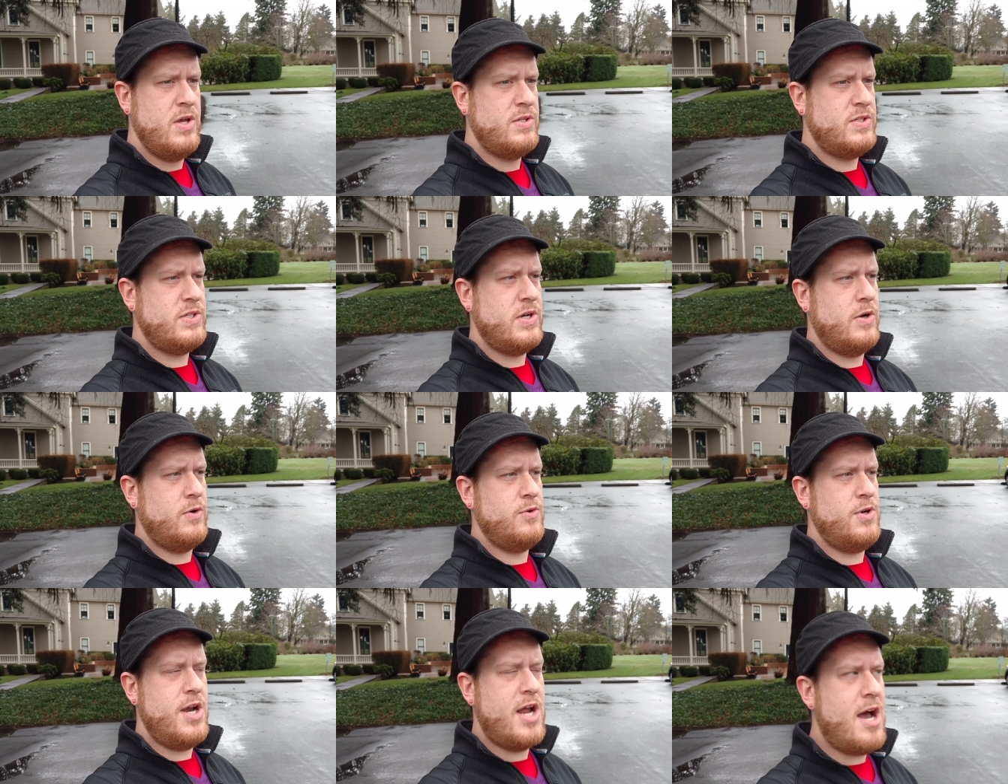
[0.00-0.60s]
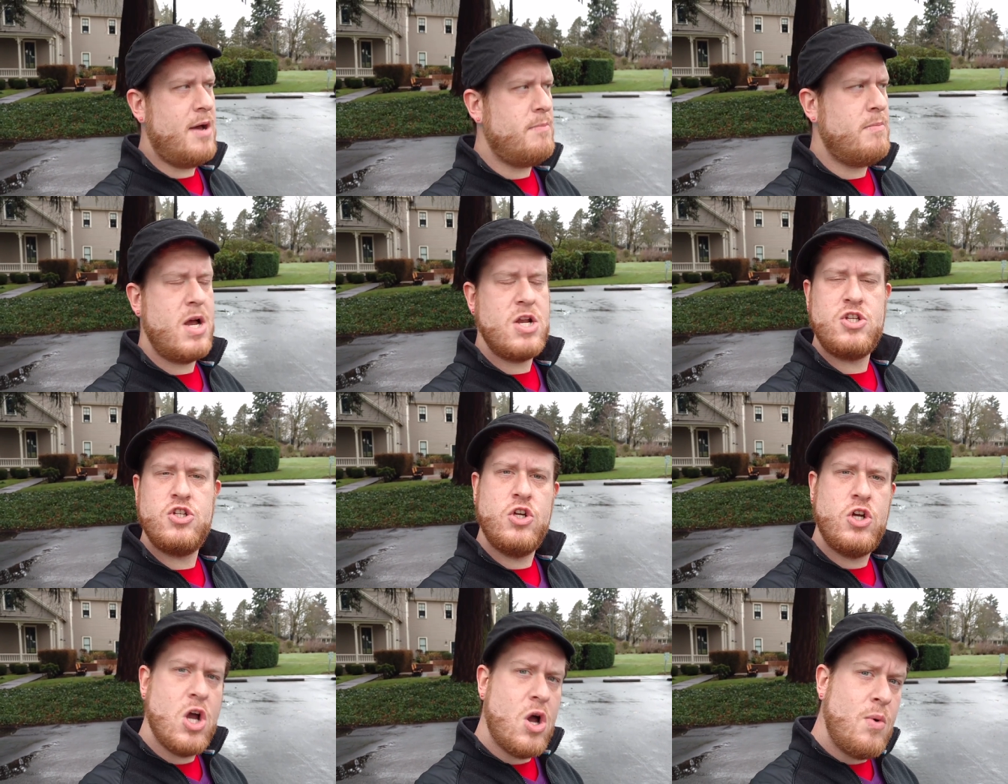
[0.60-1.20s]
So not
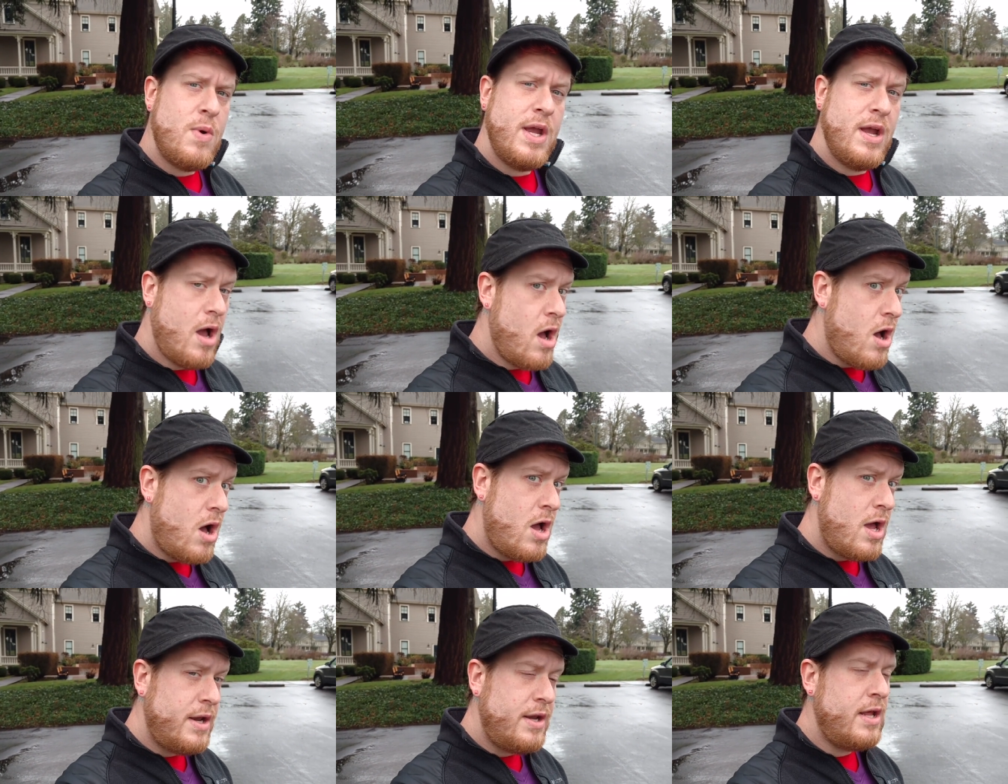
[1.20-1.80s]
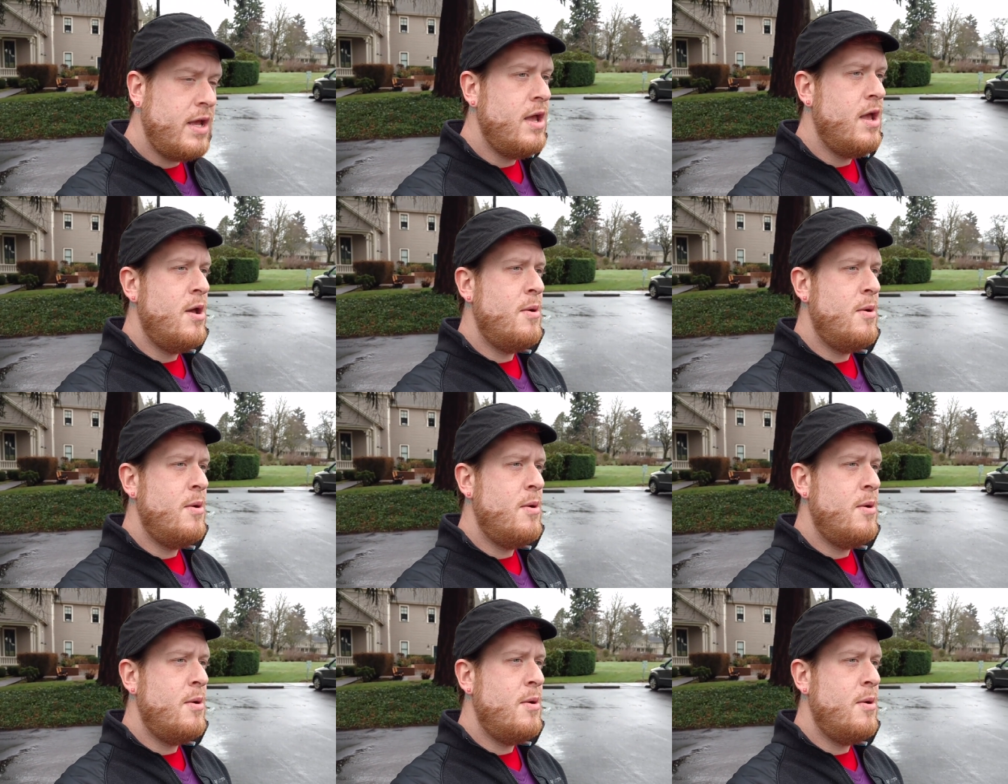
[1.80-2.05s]
much going on,